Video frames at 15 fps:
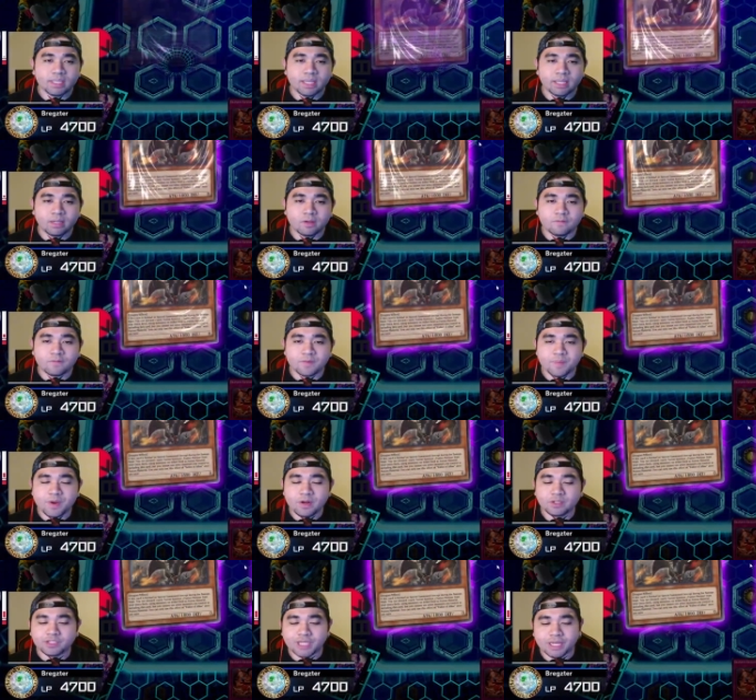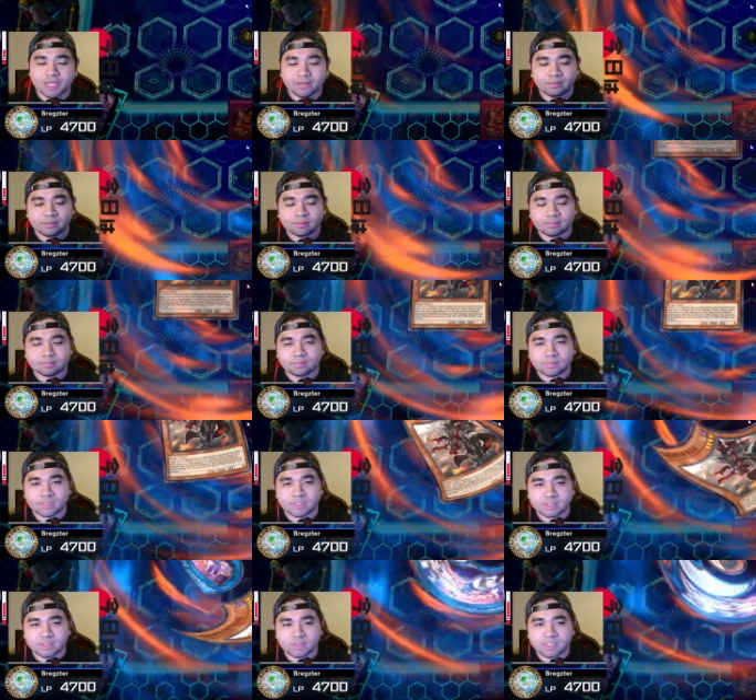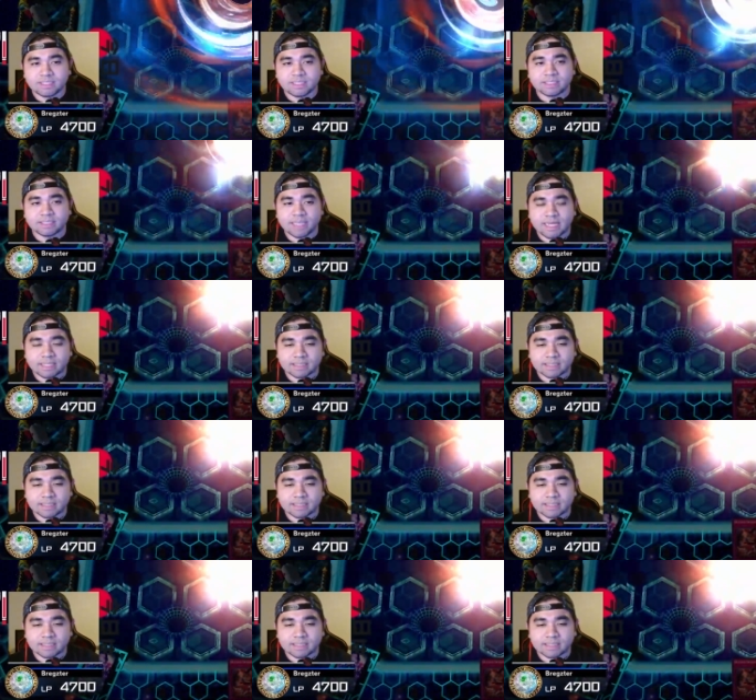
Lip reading: Go for Mirror Jade. How easy is that?